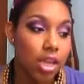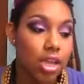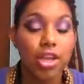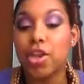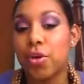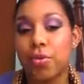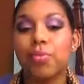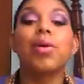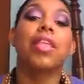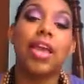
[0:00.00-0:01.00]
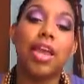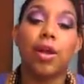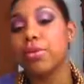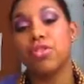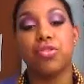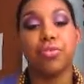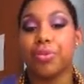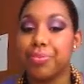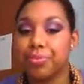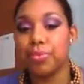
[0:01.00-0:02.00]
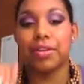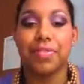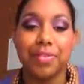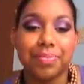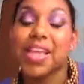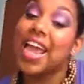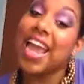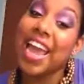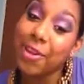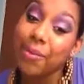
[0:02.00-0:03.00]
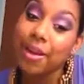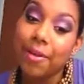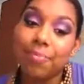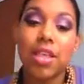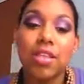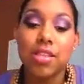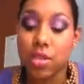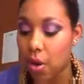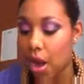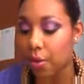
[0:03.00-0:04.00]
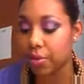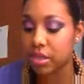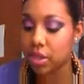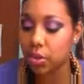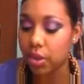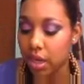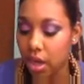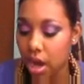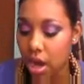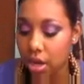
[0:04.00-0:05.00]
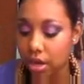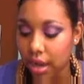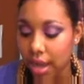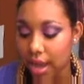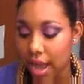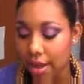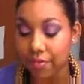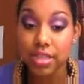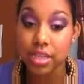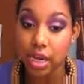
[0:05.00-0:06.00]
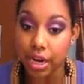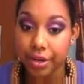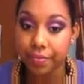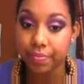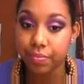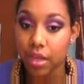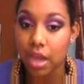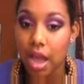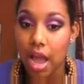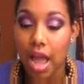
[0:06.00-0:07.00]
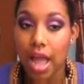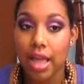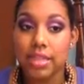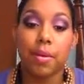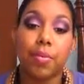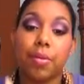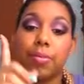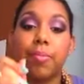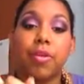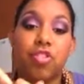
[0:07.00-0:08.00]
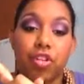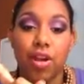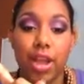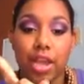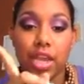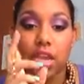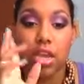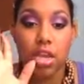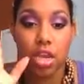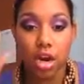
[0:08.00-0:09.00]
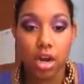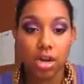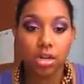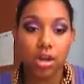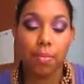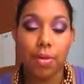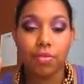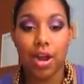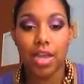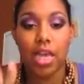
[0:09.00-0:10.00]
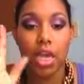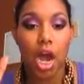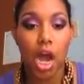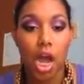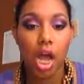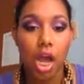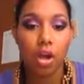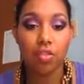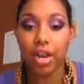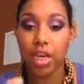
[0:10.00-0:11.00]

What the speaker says: you know. Well, they care, but you know, whatever. Anyway, so I was looking on a avatar, and I'm going to put the picture right here, coming right here, right